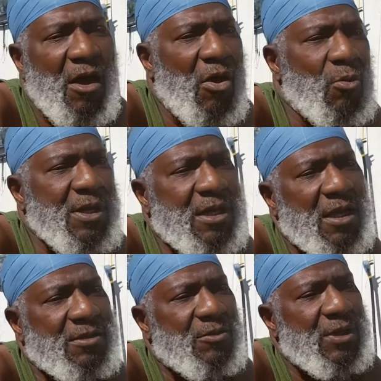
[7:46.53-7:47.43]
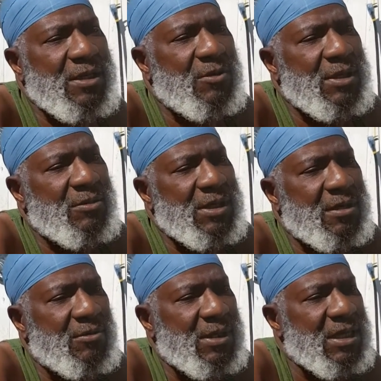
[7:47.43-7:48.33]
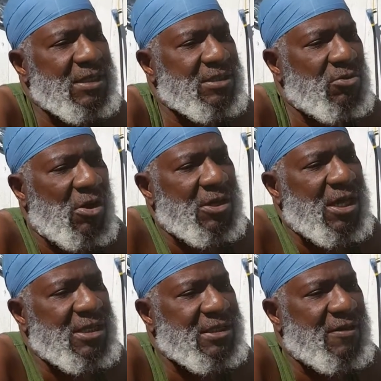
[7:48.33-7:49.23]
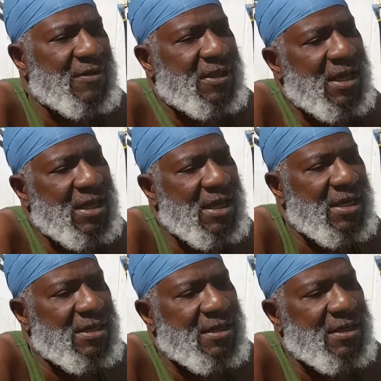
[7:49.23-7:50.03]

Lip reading: Oh, we can crawdads, everything.